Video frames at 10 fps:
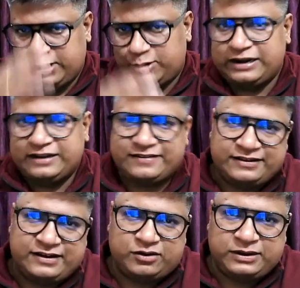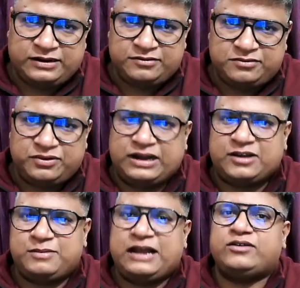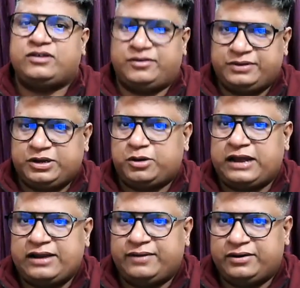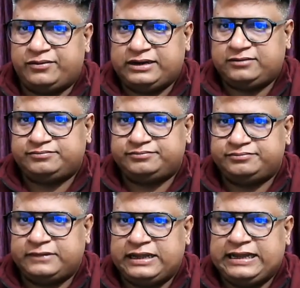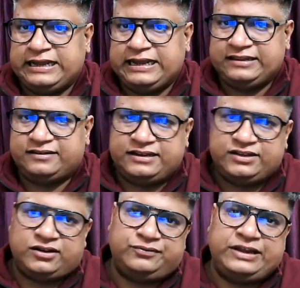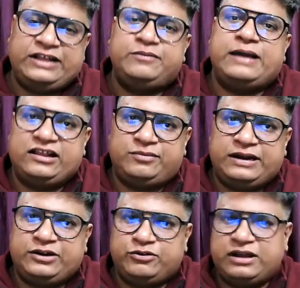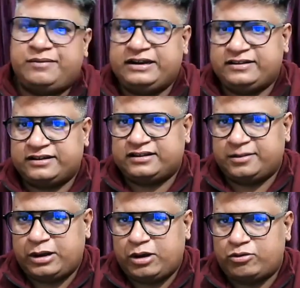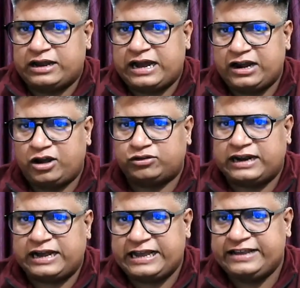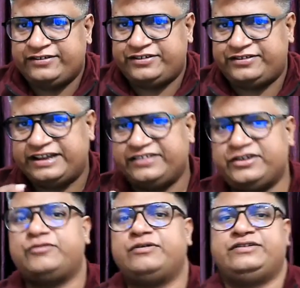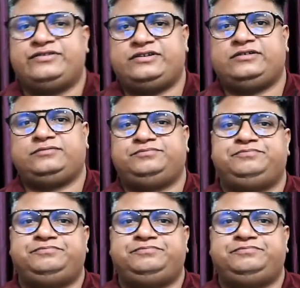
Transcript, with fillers: Hello, ladies and gentlemen. Welcome back to ServiceNow nine one one. In the series of change management, today we discuss about unauthorized change request.